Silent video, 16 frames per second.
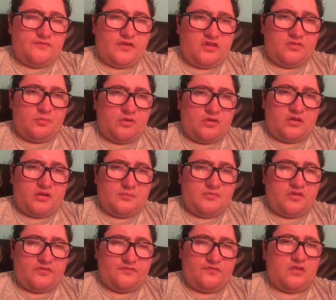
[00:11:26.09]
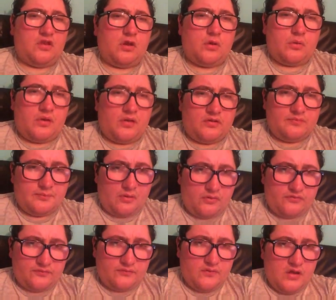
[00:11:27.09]
Facebook in this video, in
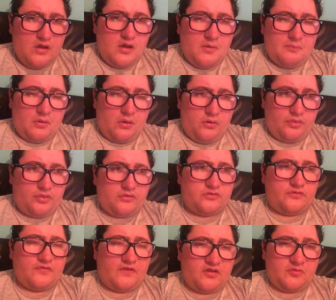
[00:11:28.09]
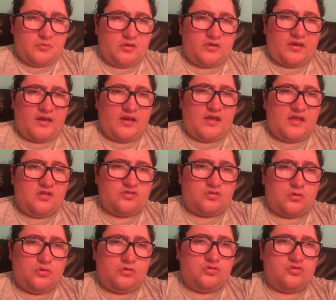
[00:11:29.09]
both to Facebook and
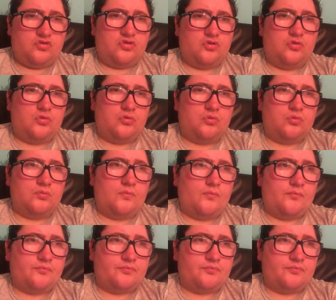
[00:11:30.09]
onto